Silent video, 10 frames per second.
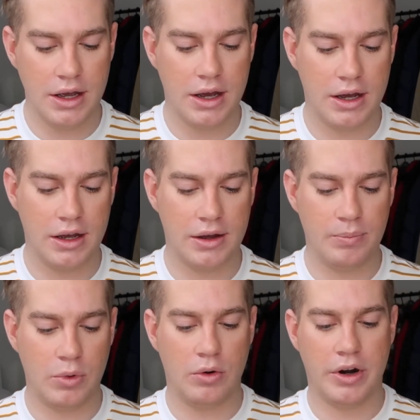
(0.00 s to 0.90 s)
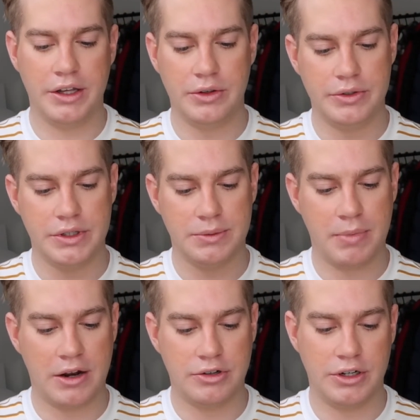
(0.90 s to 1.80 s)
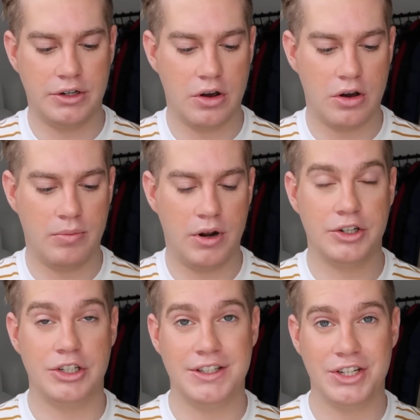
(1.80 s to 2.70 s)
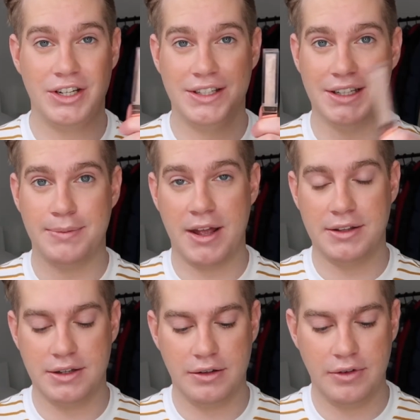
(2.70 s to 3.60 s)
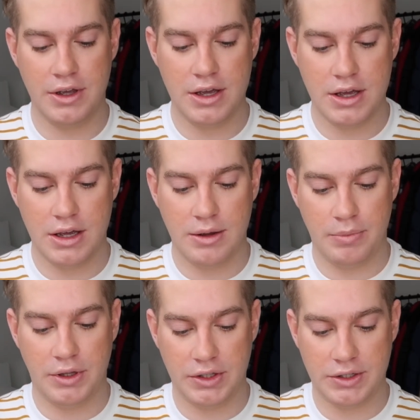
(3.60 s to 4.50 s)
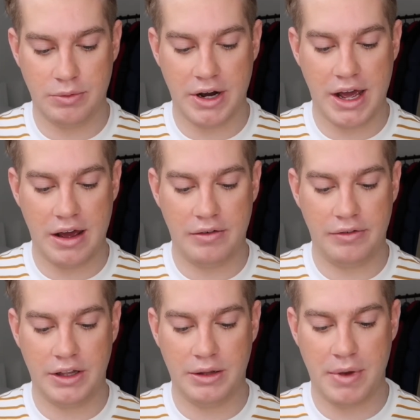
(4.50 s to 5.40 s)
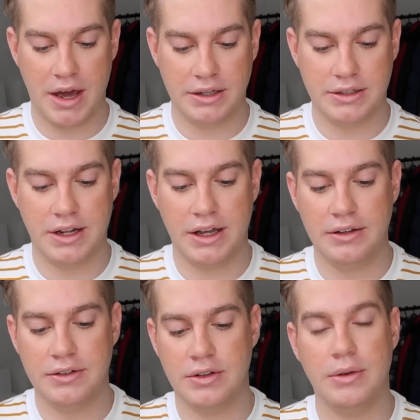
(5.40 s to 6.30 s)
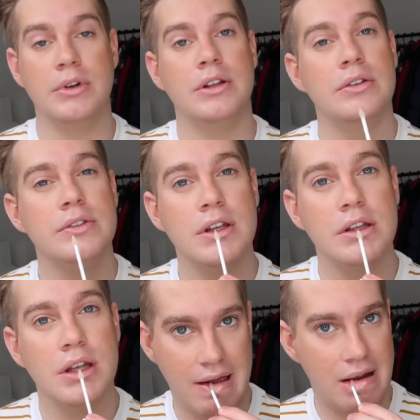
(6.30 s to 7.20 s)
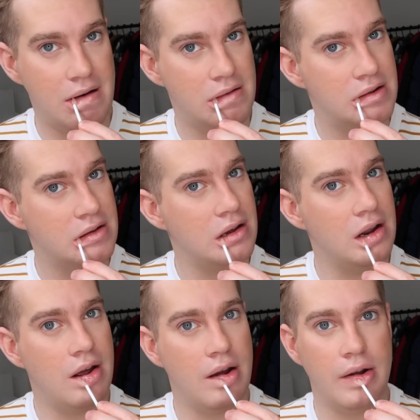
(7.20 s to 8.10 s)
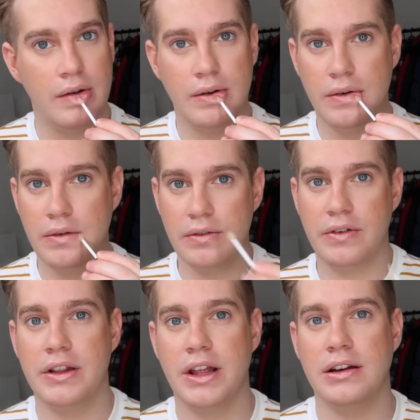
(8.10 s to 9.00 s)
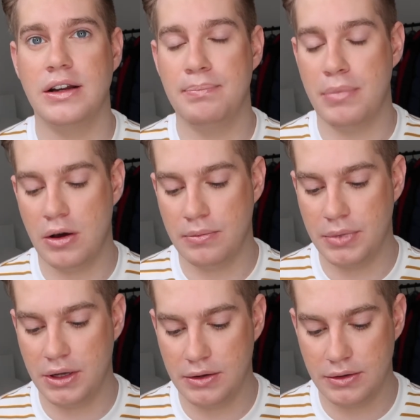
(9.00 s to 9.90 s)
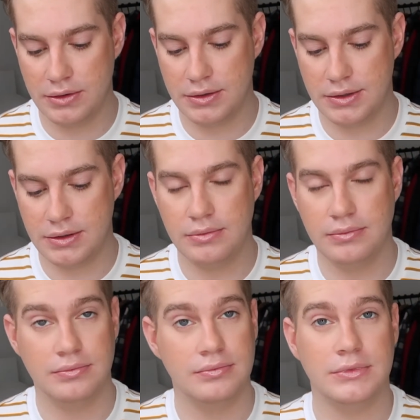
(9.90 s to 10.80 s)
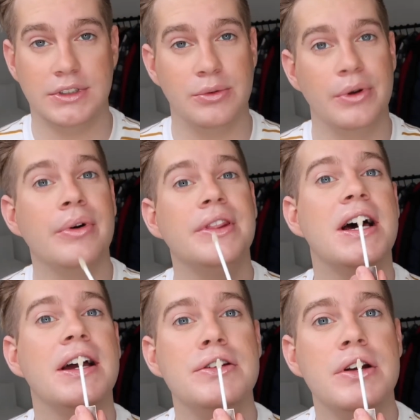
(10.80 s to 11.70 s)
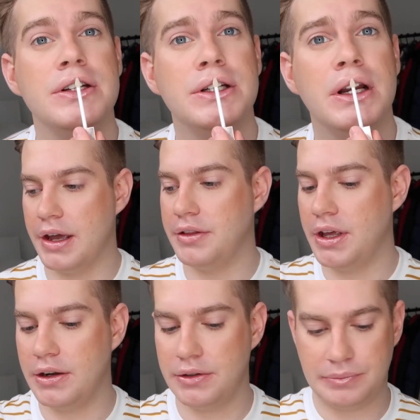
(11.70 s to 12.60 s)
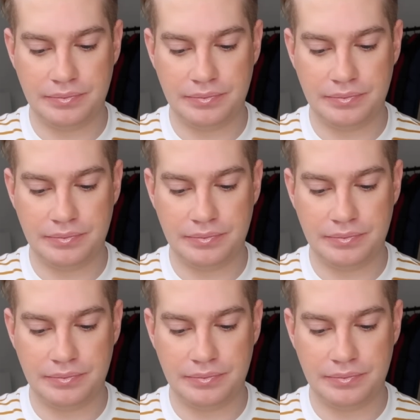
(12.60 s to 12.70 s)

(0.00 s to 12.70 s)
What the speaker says: Or I use this Patrick Tar blush, and she's expensive. But this is what I have in the bag today, so I'm going to use this. And just going over that lip balm because we want the hydration. And then